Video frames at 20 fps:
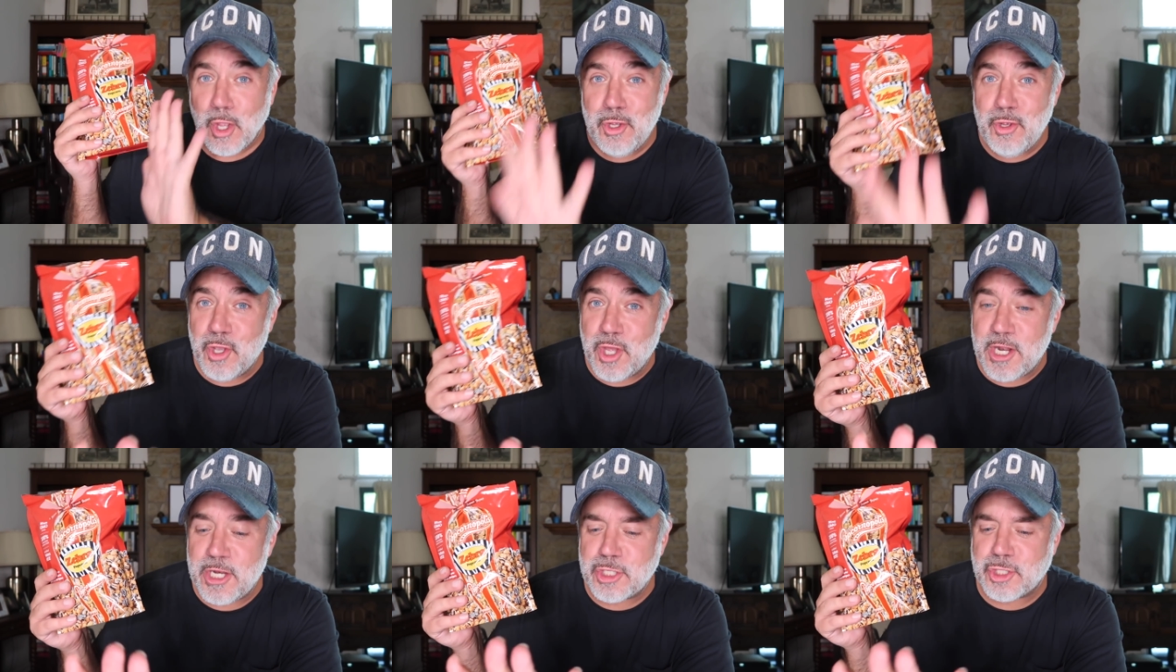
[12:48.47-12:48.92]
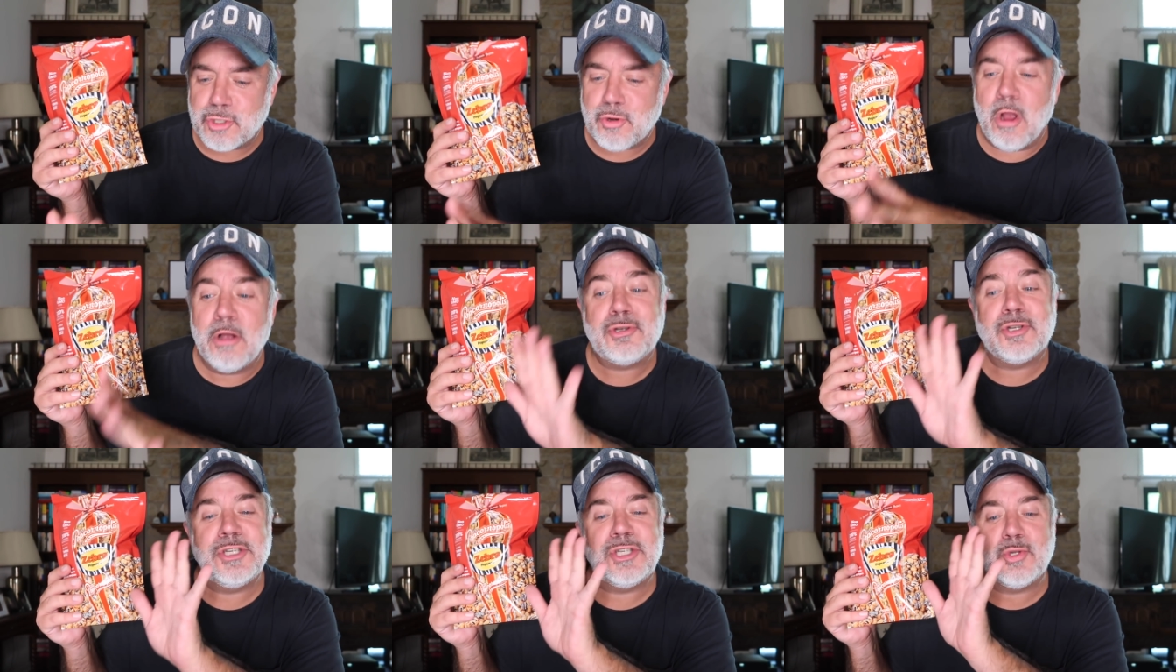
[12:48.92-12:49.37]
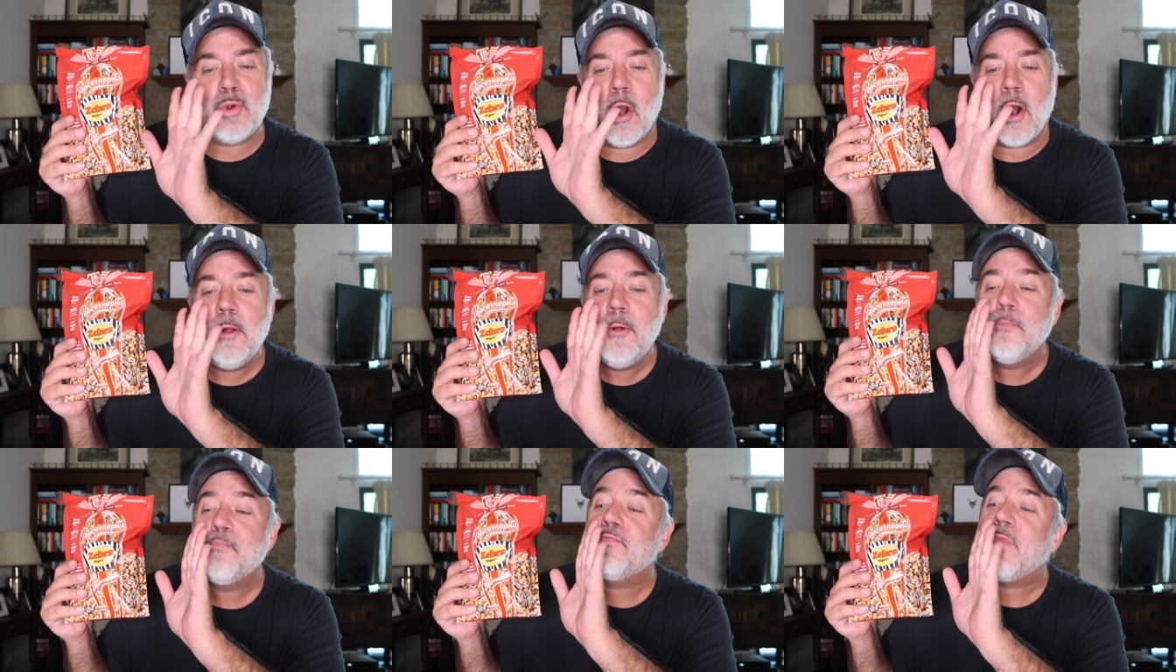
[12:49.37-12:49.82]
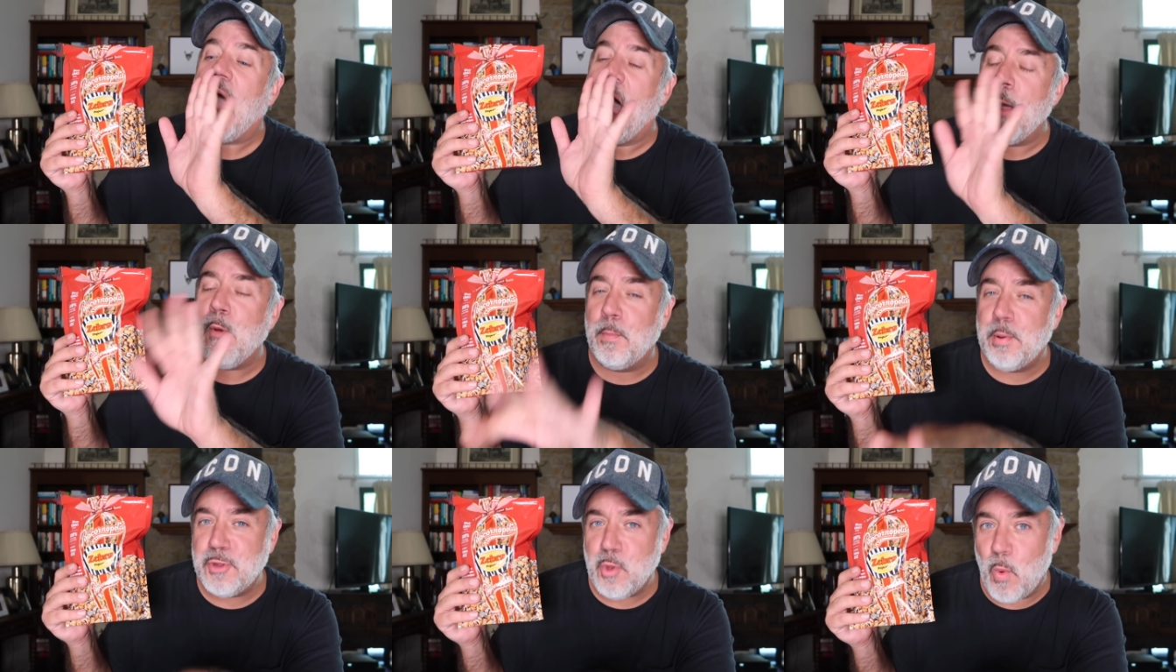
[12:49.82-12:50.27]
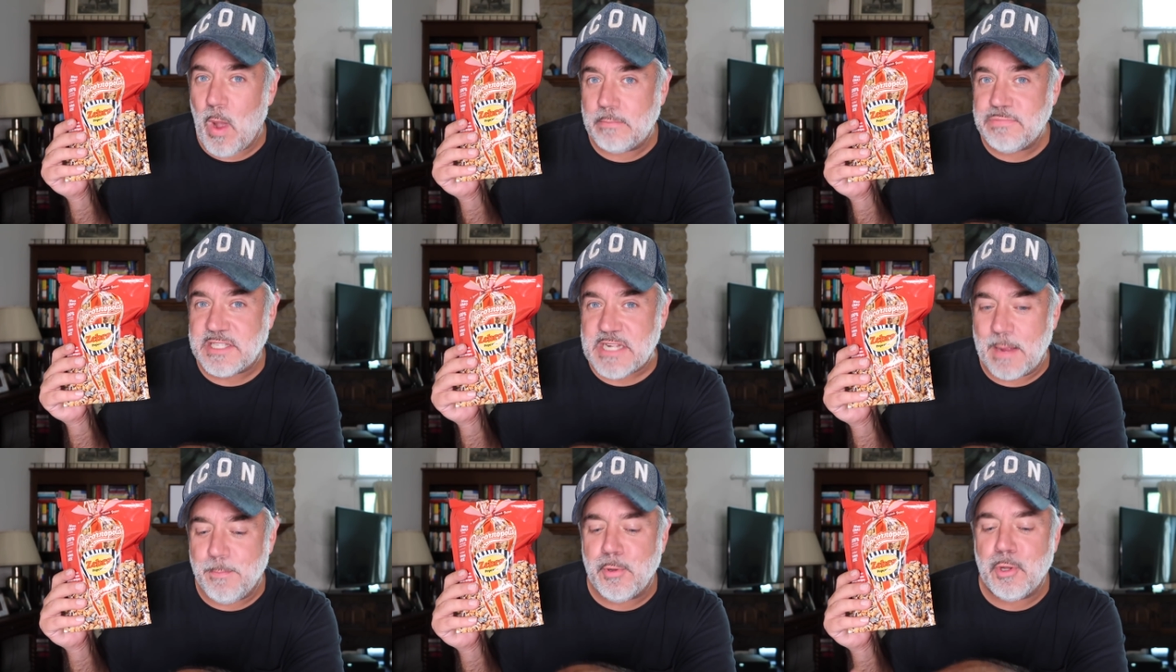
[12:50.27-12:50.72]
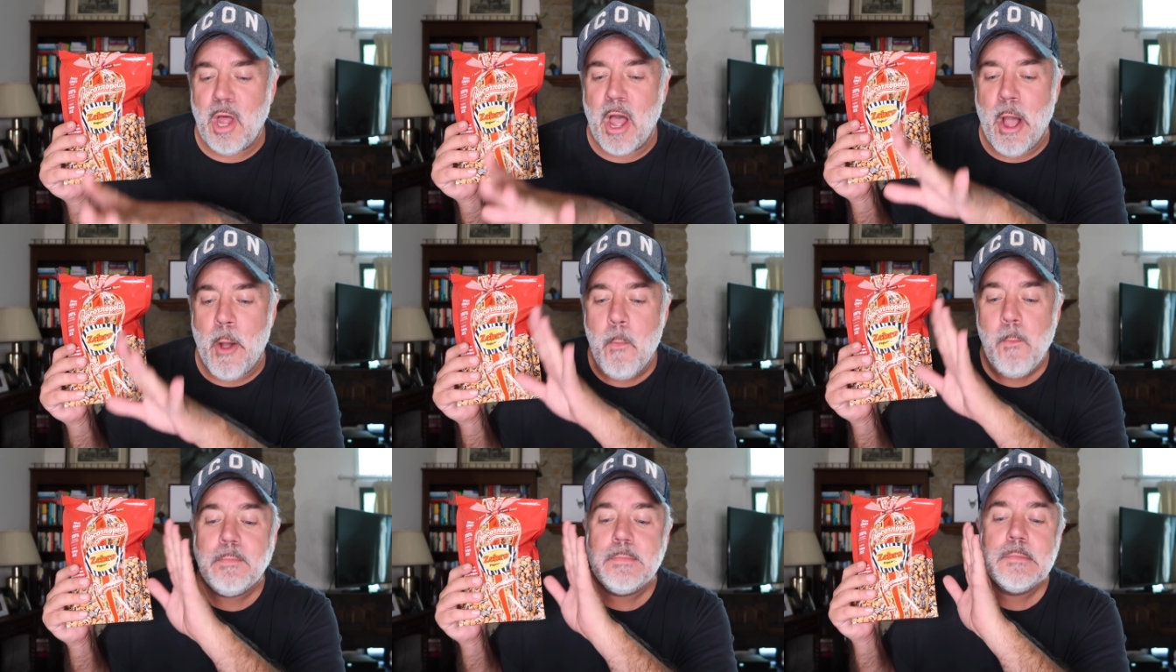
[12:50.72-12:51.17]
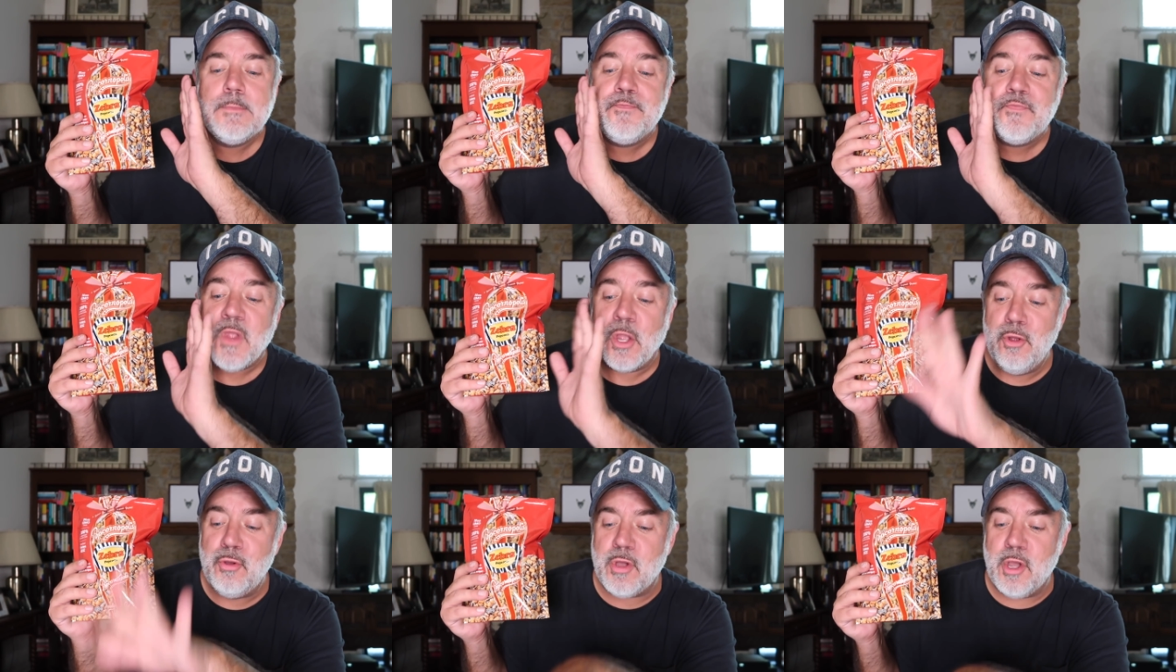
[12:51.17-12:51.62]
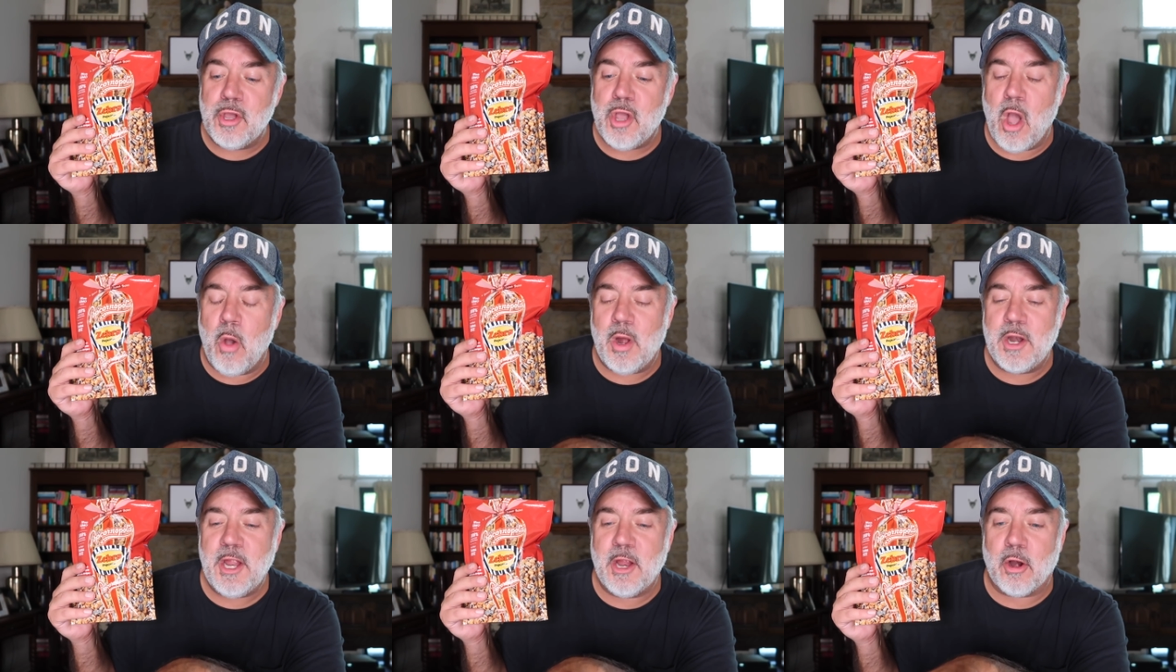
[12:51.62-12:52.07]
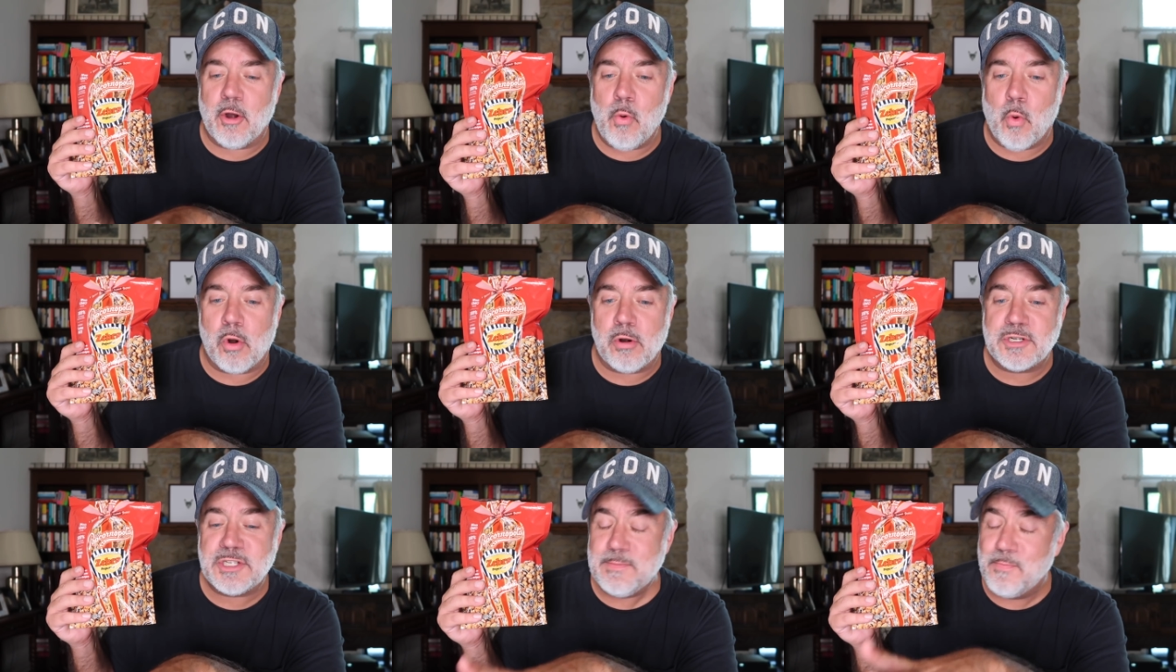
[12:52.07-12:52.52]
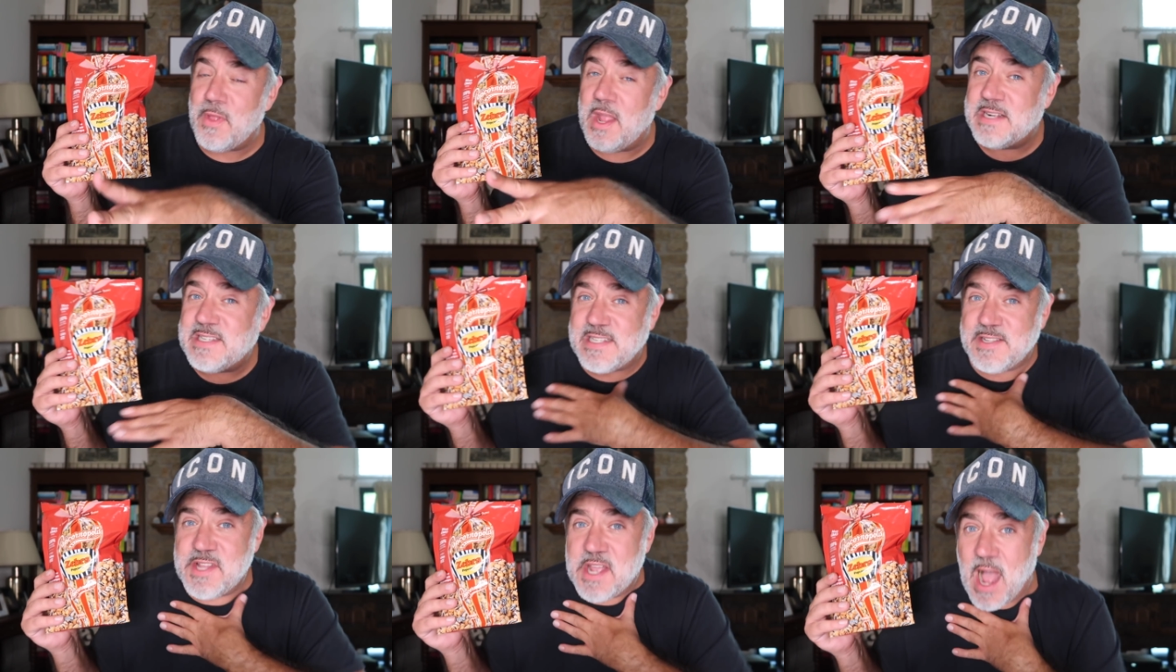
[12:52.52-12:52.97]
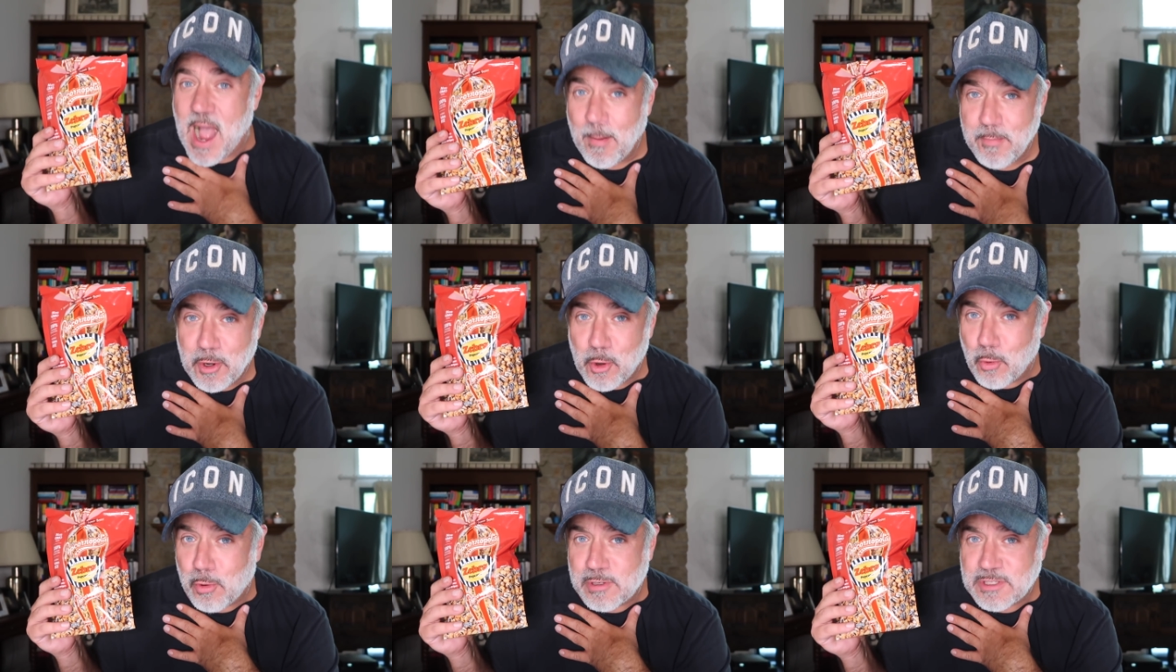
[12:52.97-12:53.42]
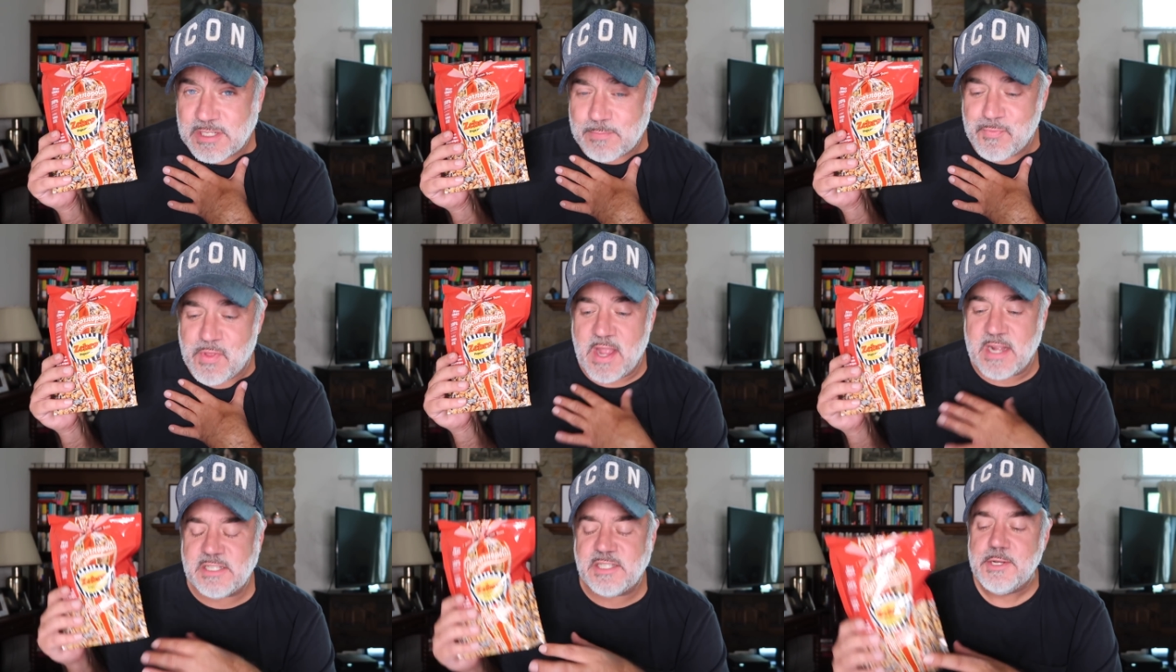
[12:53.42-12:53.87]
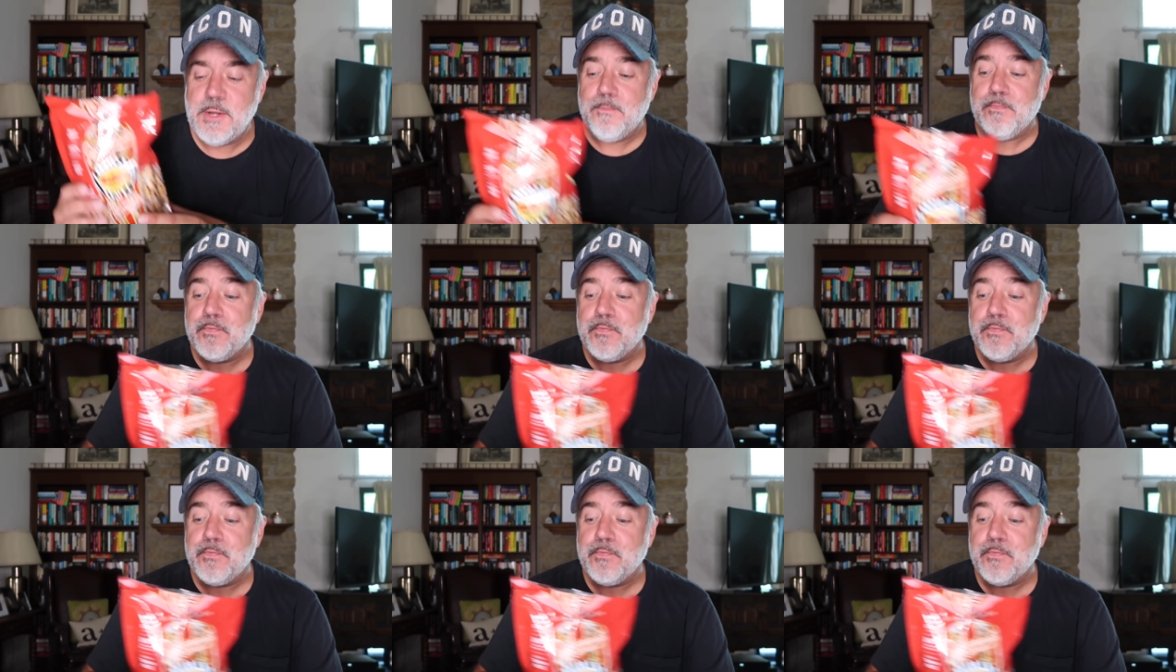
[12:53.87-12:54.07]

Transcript: You can get it at your grocery store. I will put the website below. You can go in here and order some things. I think I'm going to order some things.